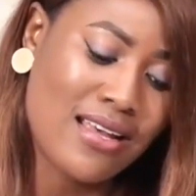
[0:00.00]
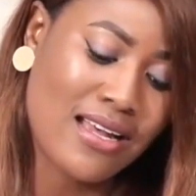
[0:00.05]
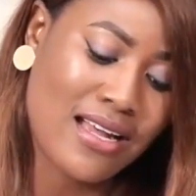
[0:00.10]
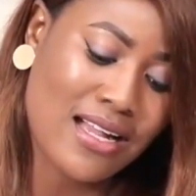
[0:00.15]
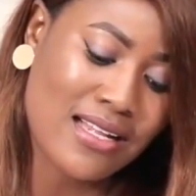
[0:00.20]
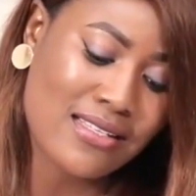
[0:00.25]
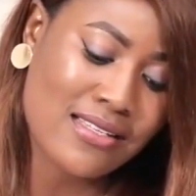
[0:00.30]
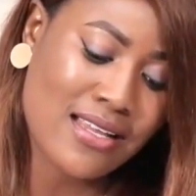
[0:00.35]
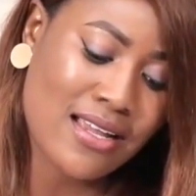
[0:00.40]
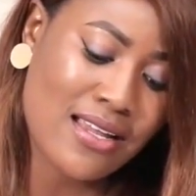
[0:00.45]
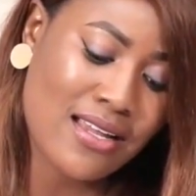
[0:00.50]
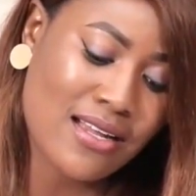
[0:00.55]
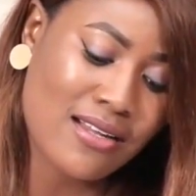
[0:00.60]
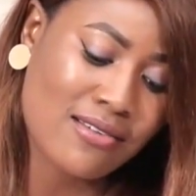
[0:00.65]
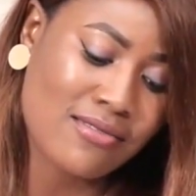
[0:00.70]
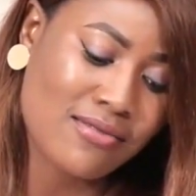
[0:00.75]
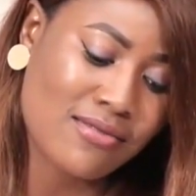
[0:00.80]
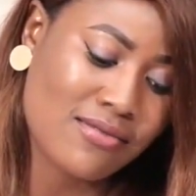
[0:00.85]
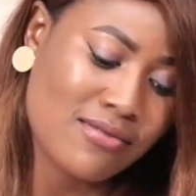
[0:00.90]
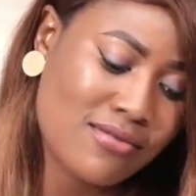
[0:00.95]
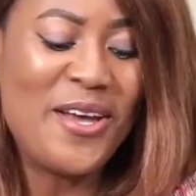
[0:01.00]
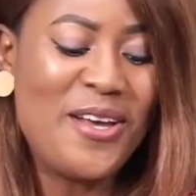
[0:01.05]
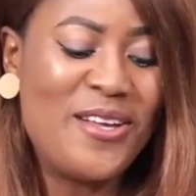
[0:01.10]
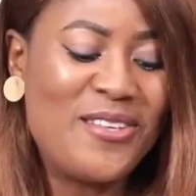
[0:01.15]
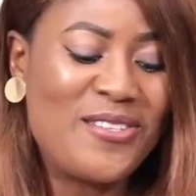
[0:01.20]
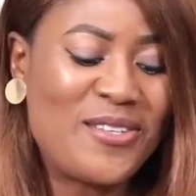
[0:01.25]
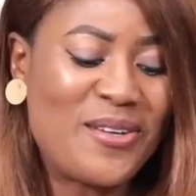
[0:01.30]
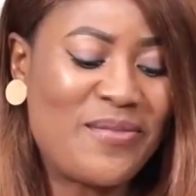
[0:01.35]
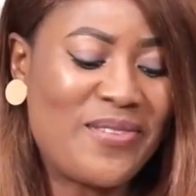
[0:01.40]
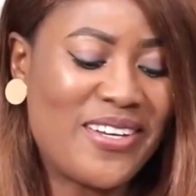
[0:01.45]
Ataya,
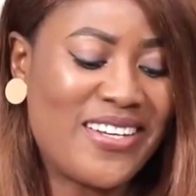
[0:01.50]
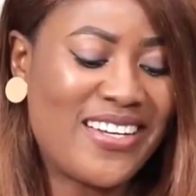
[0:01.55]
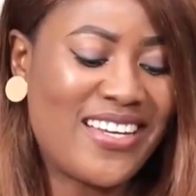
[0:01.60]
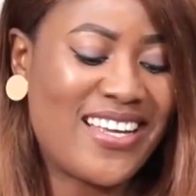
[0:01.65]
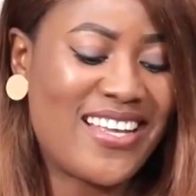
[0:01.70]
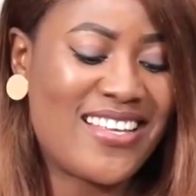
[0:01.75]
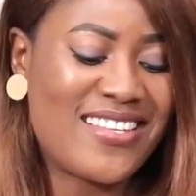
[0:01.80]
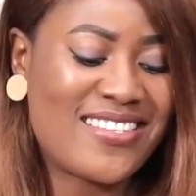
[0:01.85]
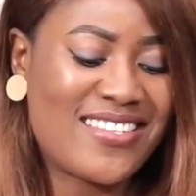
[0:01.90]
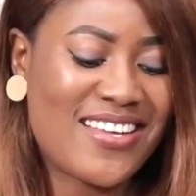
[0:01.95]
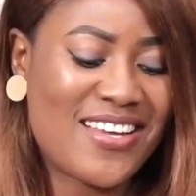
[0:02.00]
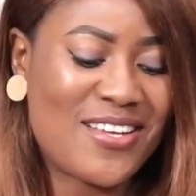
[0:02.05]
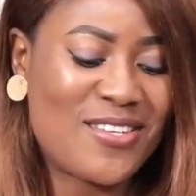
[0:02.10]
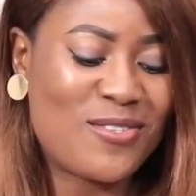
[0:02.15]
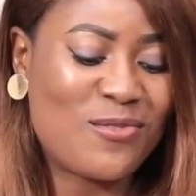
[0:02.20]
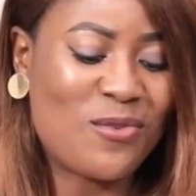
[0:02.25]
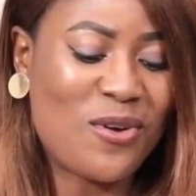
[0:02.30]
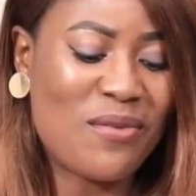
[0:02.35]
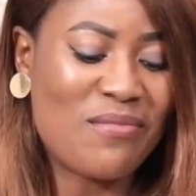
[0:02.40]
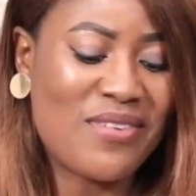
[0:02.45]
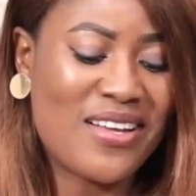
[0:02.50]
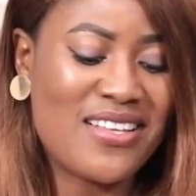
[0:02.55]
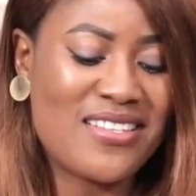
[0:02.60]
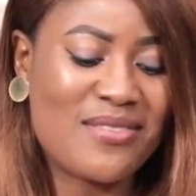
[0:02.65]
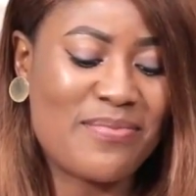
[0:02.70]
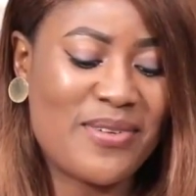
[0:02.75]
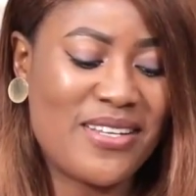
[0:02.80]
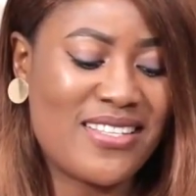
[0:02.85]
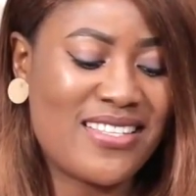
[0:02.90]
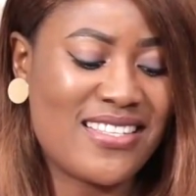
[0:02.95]
somebody else says one
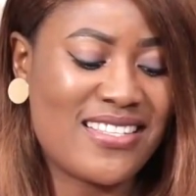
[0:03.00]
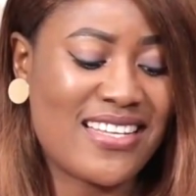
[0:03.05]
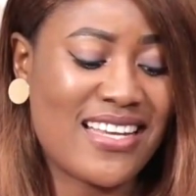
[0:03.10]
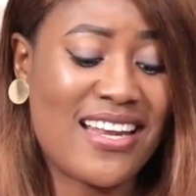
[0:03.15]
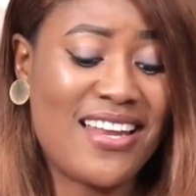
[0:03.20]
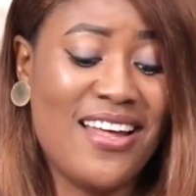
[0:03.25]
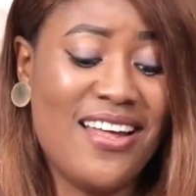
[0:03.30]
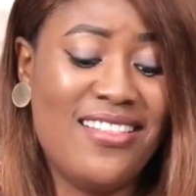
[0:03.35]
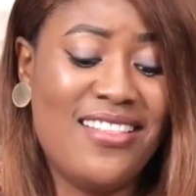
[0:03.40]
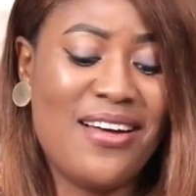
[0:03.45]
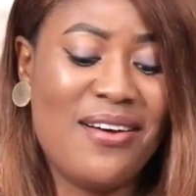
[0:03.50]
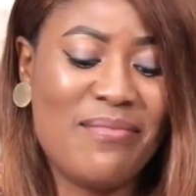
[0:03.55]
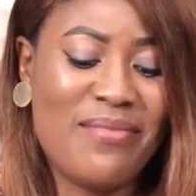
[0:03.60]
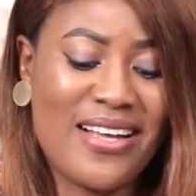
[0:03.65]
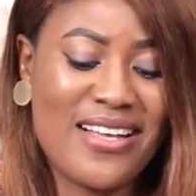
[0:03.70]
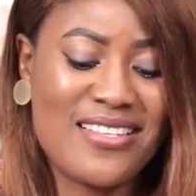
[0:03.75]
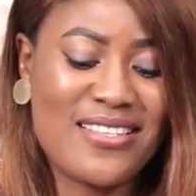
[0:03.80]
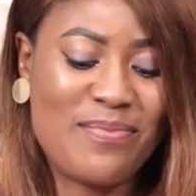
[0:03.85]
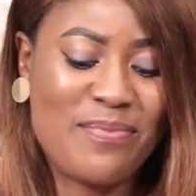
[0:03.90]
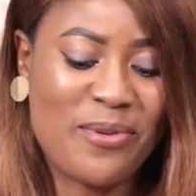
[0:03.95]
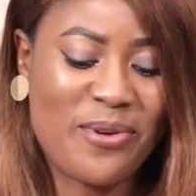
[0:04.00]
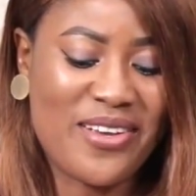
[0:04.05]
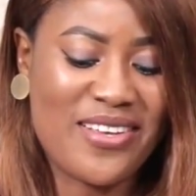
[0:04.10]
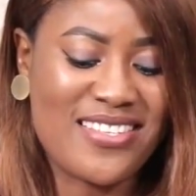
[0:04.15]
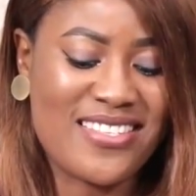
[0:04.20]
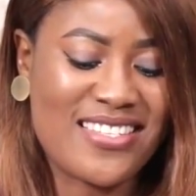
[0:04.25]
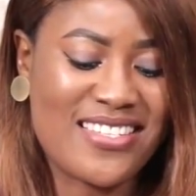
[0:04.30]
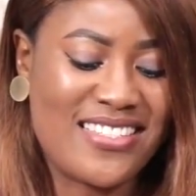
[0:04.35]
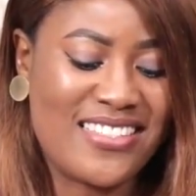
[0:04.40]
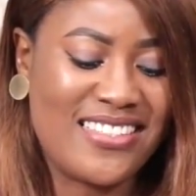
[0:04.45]
man's meat is another man's
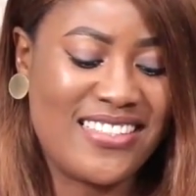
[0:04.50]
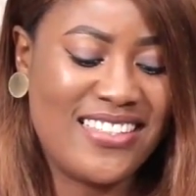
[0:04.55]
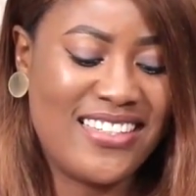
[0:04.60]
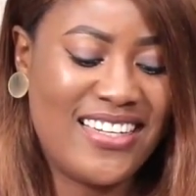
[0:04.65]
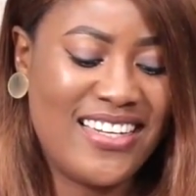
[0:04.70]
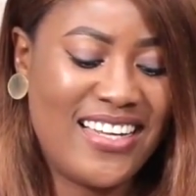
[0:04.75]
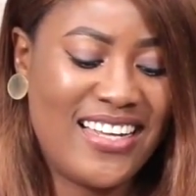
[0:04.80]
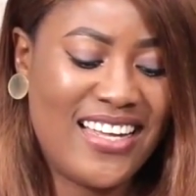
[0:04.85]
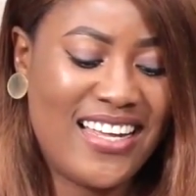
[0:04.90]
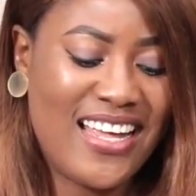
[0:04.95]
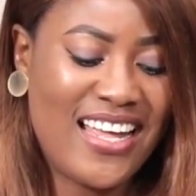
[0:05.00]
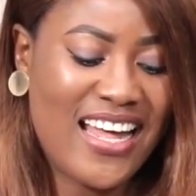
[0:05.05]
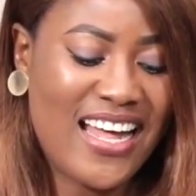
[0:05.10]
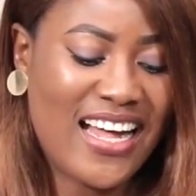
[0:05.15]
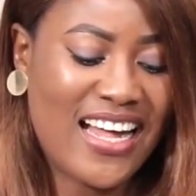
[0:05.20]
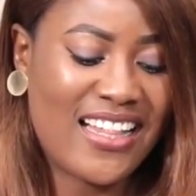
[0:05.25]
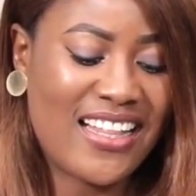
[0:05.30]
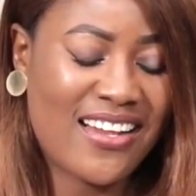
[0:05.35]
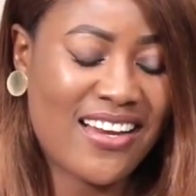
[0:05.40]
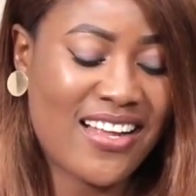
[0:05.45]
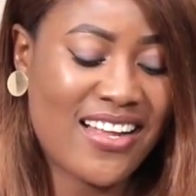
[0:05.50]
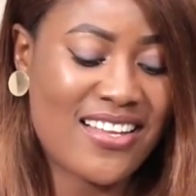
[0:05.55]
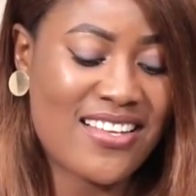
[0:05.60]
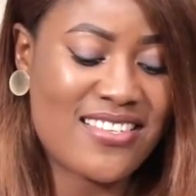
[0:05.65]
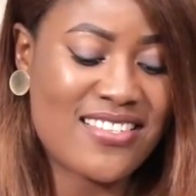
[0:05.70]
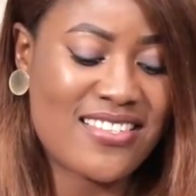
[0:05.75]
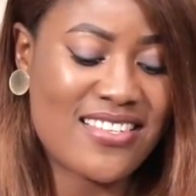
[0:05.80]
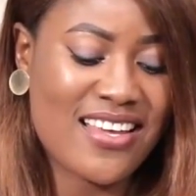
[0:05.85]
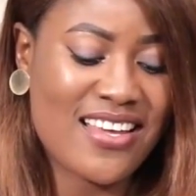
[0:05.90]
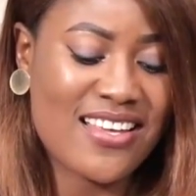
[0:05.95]
poison another
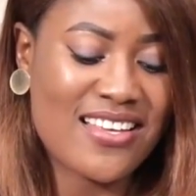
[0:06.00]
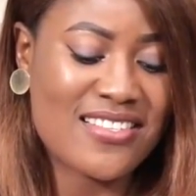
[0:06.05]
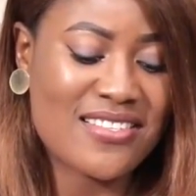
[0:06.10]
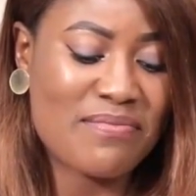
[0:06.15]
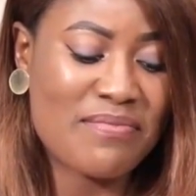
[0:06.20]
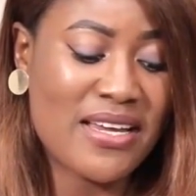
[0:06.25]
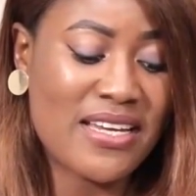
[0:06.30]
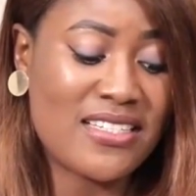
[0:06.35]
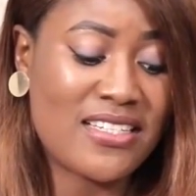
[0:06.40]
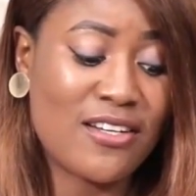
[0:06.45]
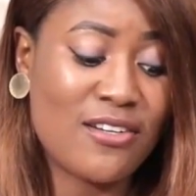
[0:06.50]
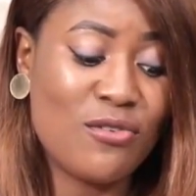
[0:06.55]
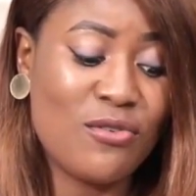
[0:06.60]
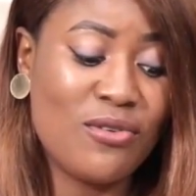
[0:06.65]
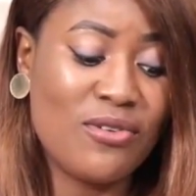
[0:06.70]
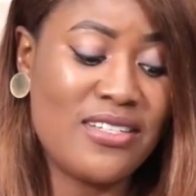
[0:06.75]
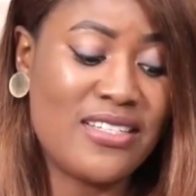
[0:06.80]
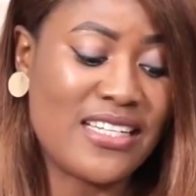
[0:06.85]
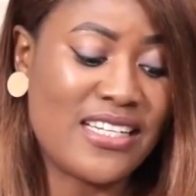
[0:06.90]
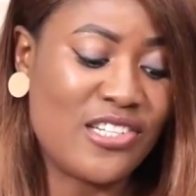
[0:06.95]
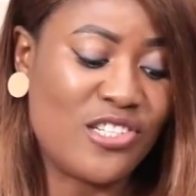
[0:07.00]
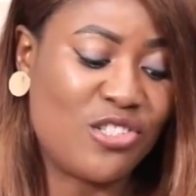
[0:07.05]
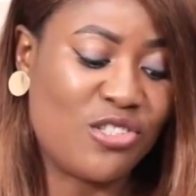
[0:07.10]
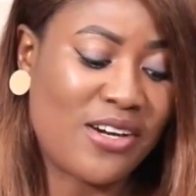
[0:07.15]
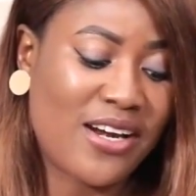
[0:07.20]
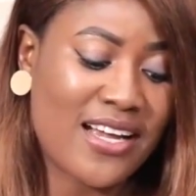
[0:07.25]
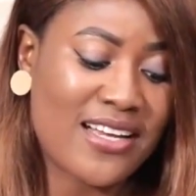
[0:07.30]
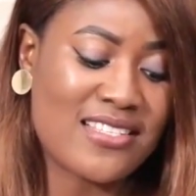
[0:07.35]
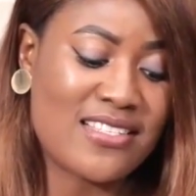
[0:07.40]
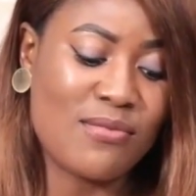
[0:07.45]
one says make them no dey
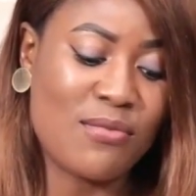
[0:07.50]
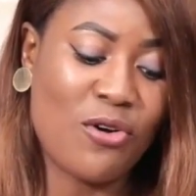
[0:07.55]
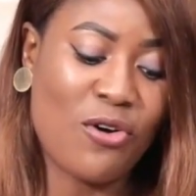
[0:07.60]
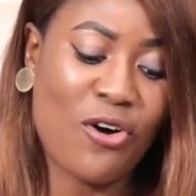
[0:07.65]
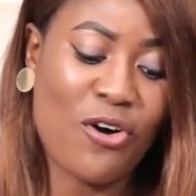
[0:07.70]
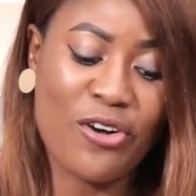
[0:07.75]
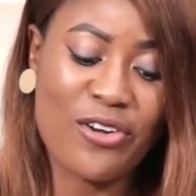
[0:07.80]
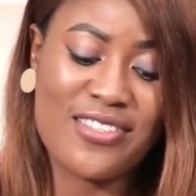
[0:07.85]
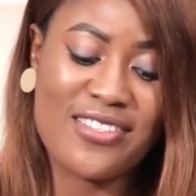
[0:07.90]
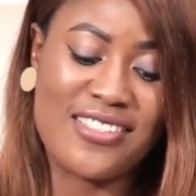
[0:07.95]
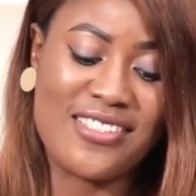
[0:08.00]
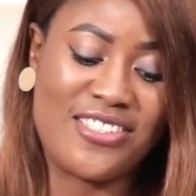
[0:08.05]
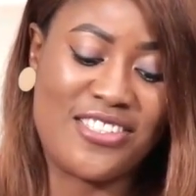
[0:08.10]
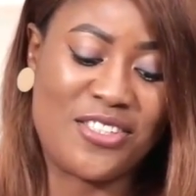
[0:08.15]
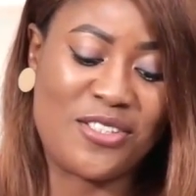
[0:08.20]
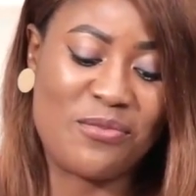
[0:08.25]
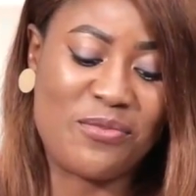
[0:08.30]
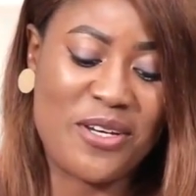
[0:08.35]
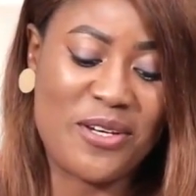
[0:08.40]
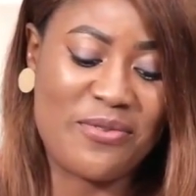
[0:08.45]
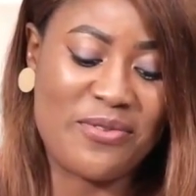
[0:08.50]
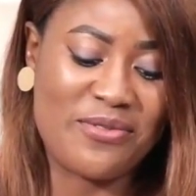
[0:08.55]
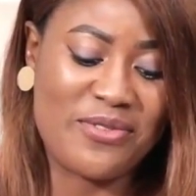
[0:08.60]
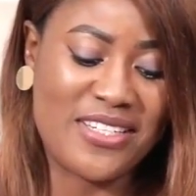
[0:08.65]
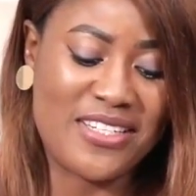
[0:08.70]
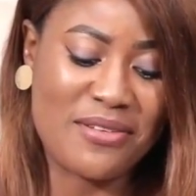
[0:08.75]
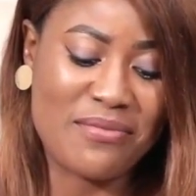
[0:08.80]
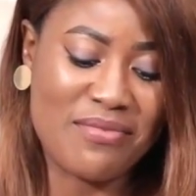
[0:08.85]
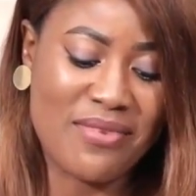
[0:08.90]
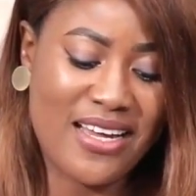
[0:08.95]
drag small oxygen where we
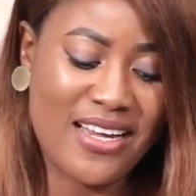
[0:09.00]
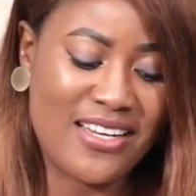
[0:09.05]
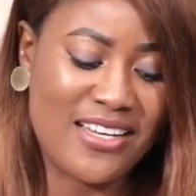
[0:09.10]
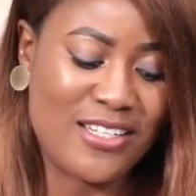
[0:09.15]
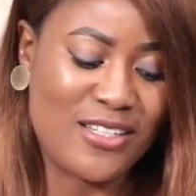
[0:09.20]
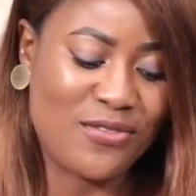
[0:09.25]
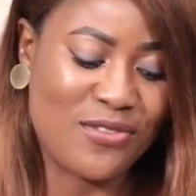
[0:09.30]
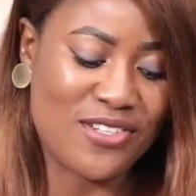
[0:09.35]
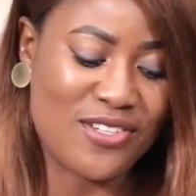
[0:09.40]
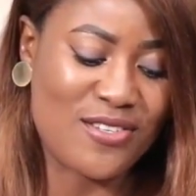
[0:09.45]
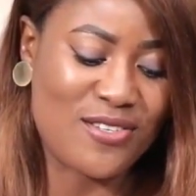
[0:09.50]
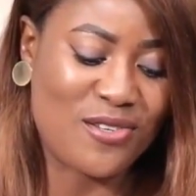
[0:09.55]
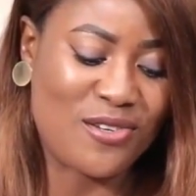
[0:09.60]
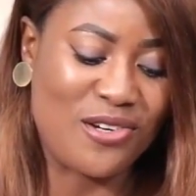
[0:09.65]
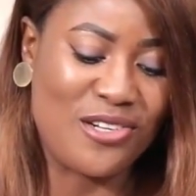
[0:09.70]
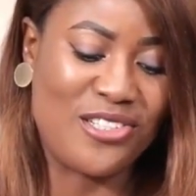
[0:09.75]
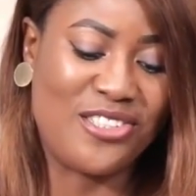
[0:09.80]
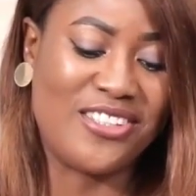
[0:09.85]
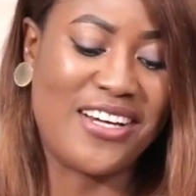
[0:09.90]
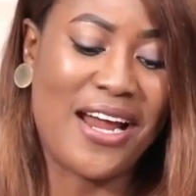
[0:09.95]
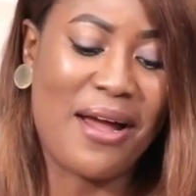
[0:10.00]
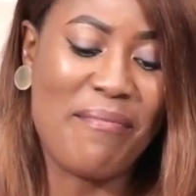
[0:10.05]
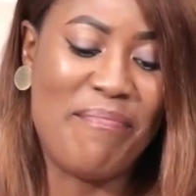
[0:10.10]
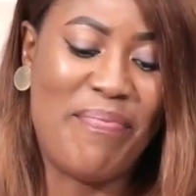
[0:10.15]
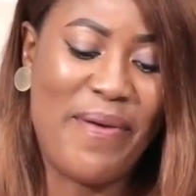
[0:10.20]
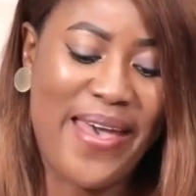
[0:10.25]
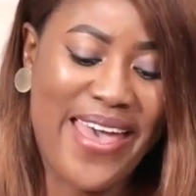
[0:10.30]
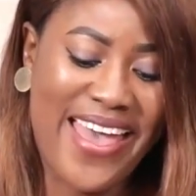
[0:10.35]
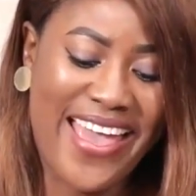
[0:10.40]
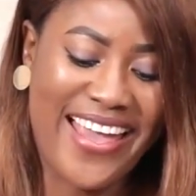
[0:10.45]
they manage for this country I
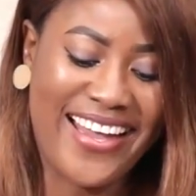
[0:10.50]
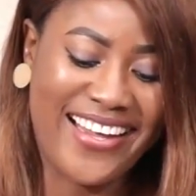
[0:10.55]
beg.